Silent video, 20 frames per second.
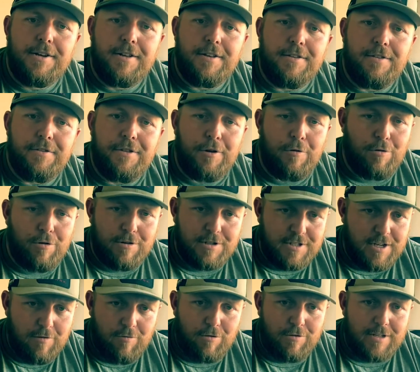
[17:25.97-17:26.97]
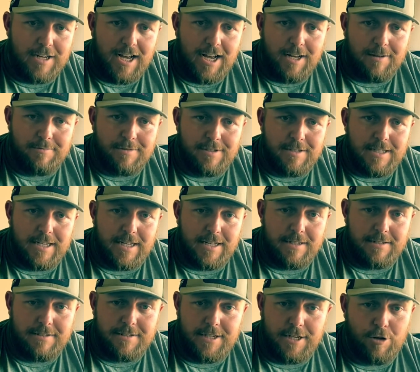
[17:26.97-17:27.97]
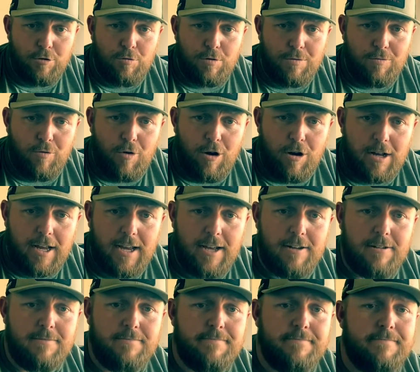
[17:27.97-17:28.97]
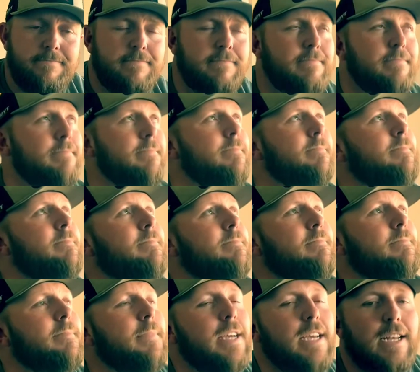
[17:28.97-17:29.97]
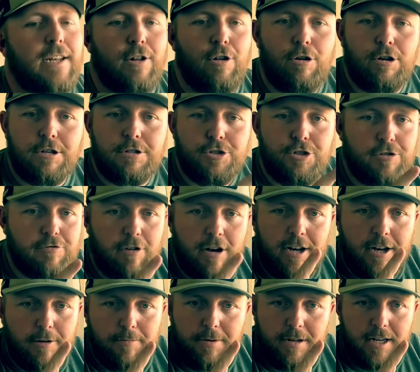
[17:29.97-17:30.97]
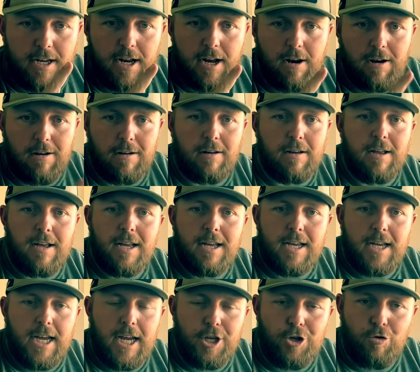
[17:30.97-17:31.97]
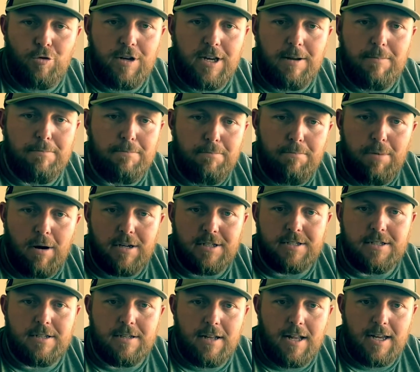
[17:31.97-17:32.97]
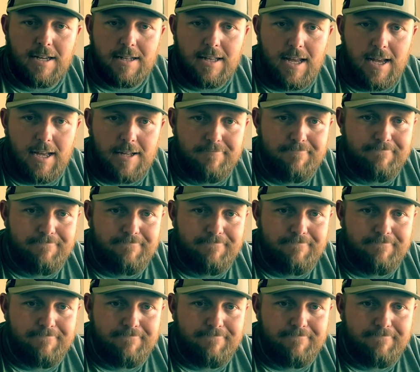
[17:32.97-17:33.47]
There were several times that deer would walk out and look straight up in the air, and you would get busted like that.